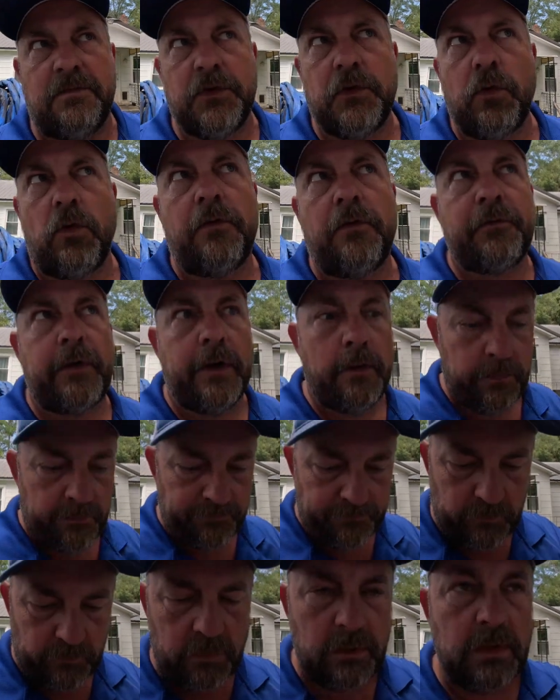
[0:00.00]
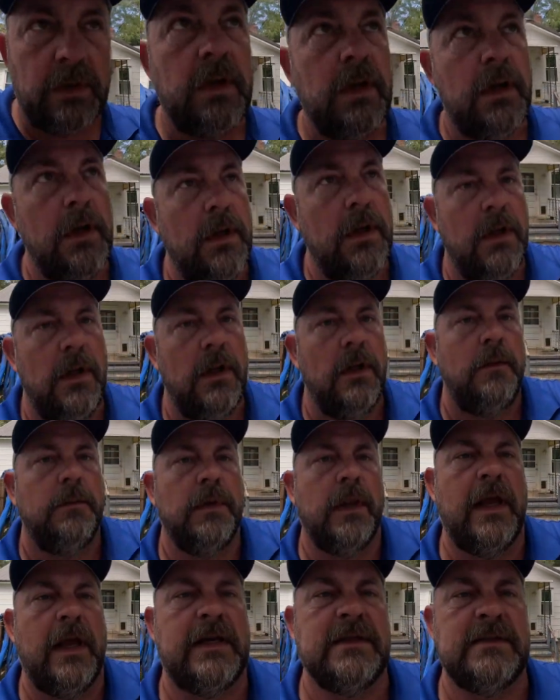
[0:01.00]
of the door frame before.
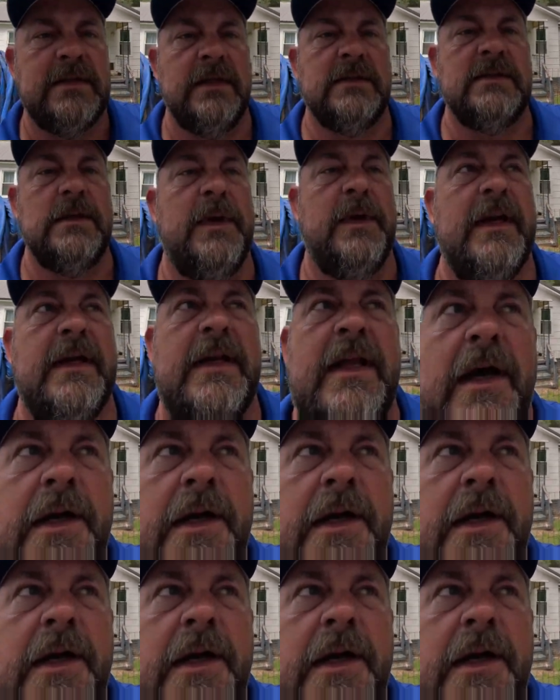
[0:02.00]
But like I said, somebody had